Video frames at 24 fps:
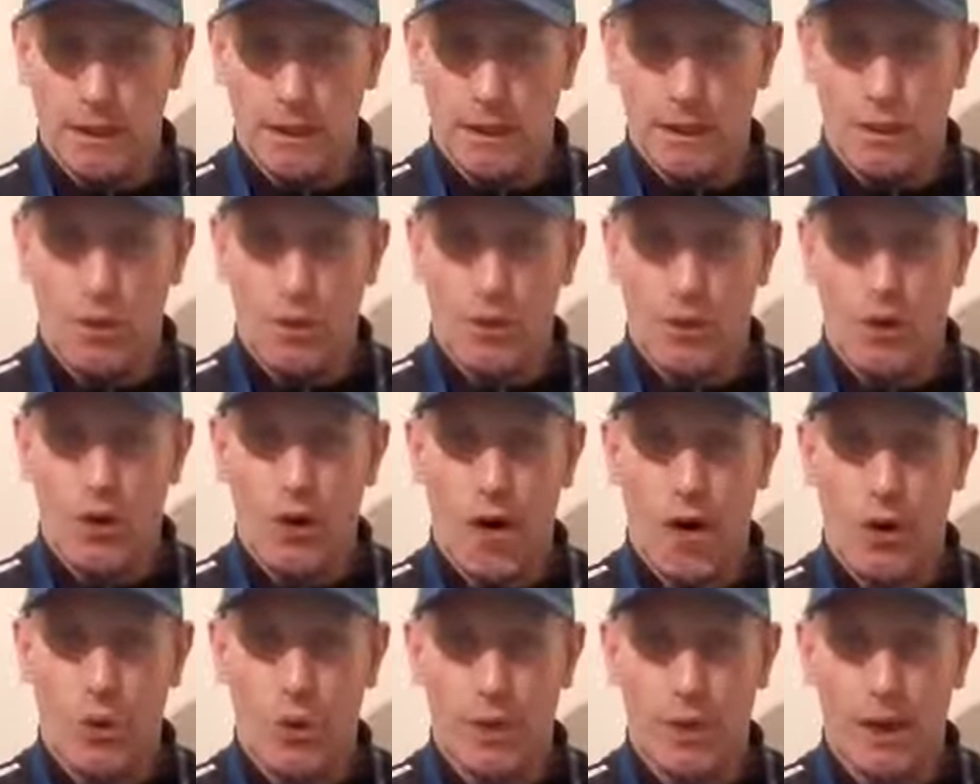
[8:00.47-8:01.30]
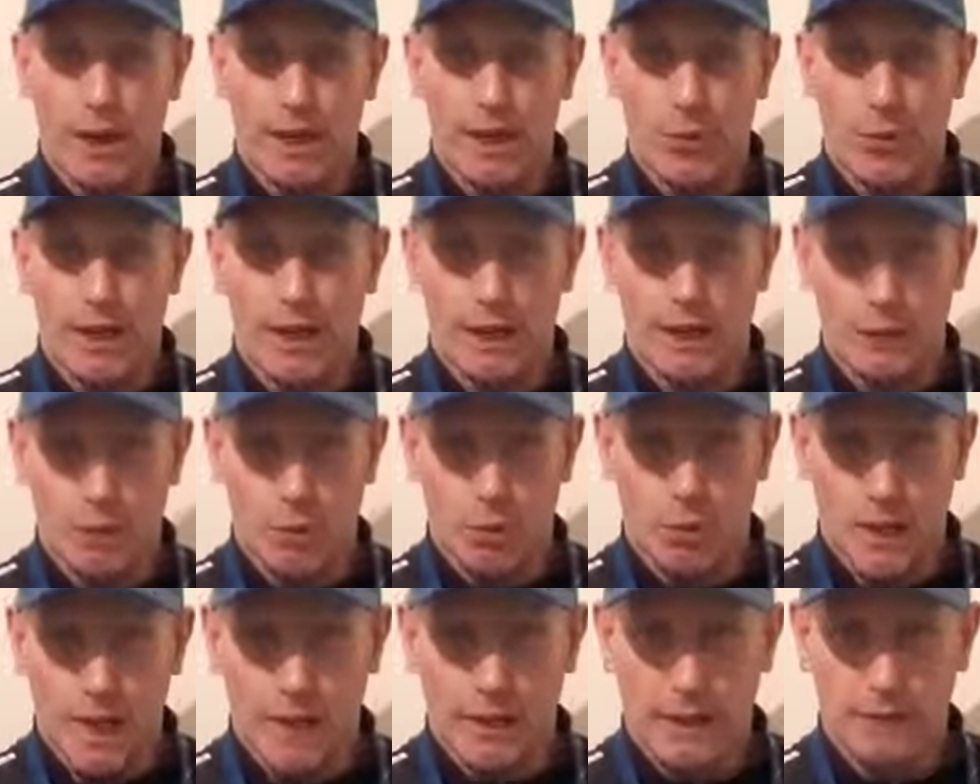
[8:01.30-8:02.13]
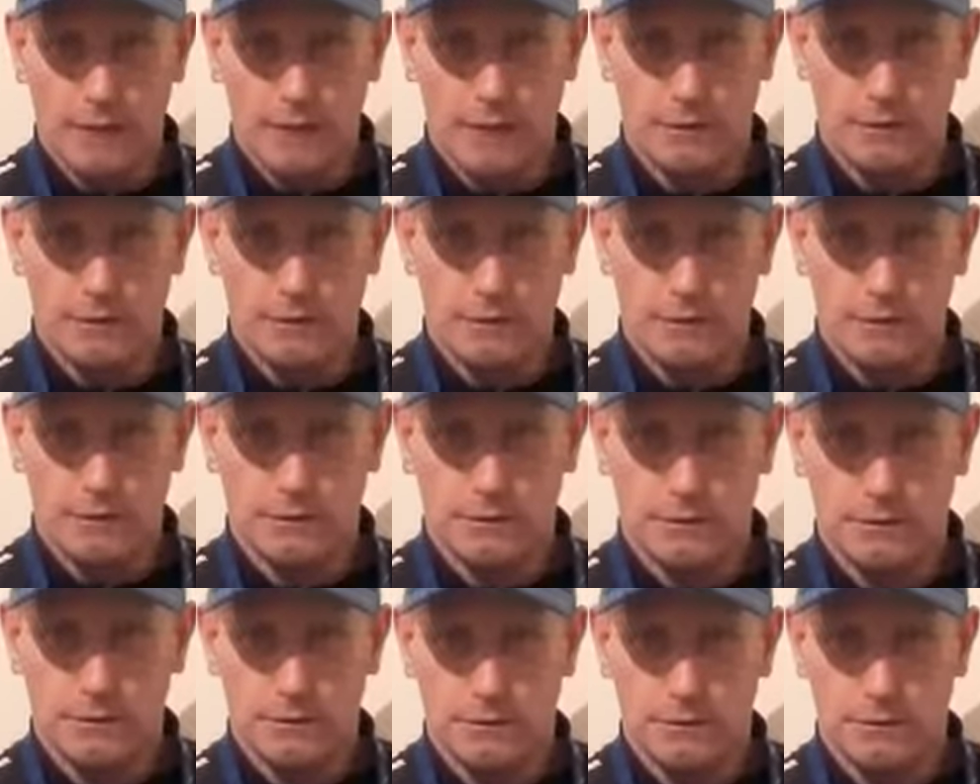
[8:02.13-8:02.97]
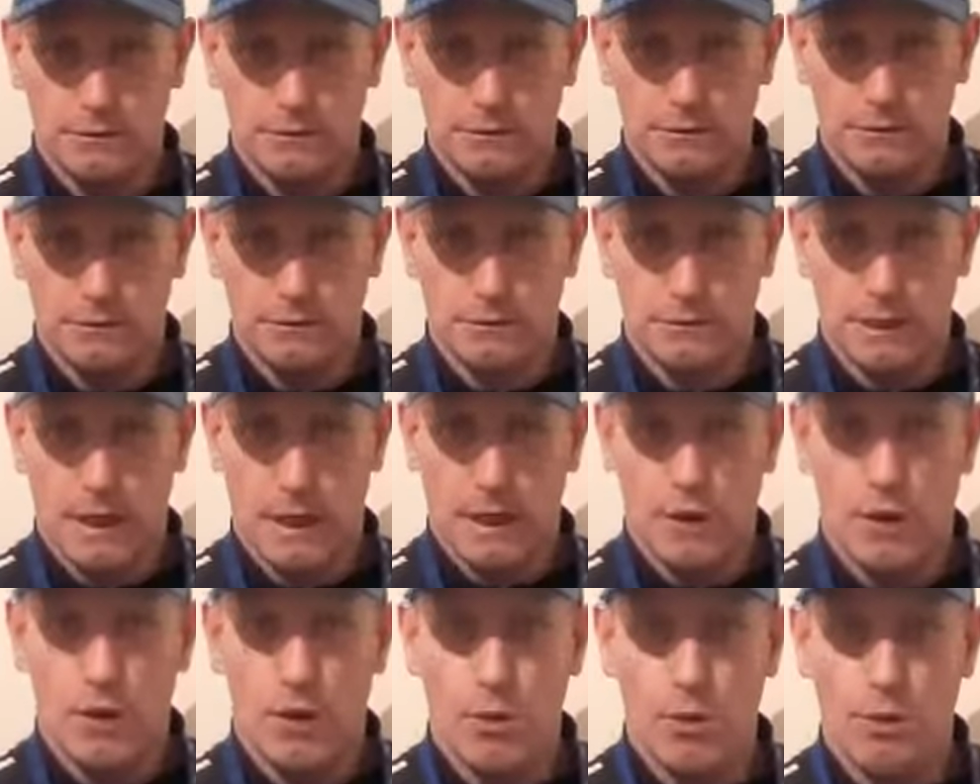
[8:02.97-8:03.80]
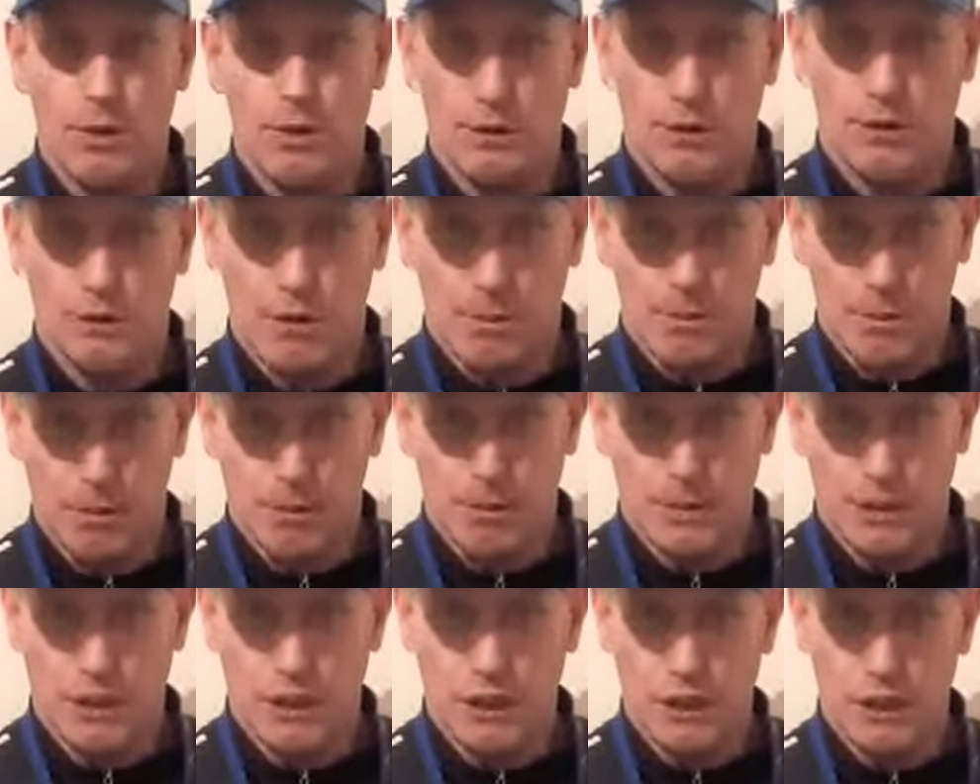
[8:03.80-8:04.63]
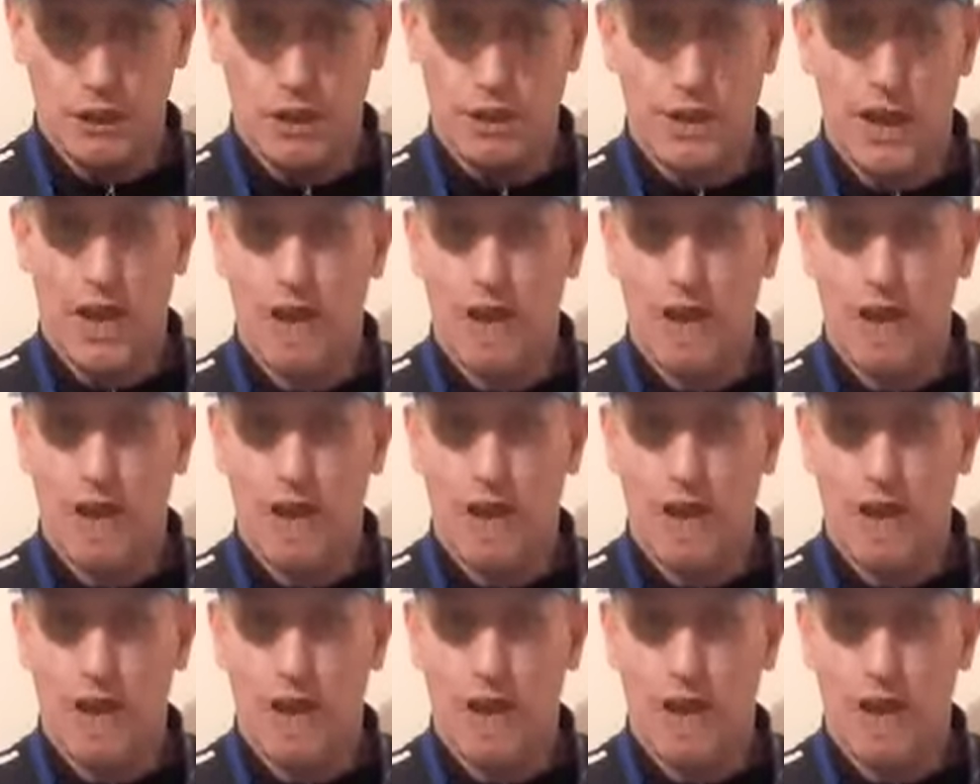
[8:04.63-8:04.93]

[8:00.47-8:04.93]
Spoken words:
You were not aware of where you were and who was round about you.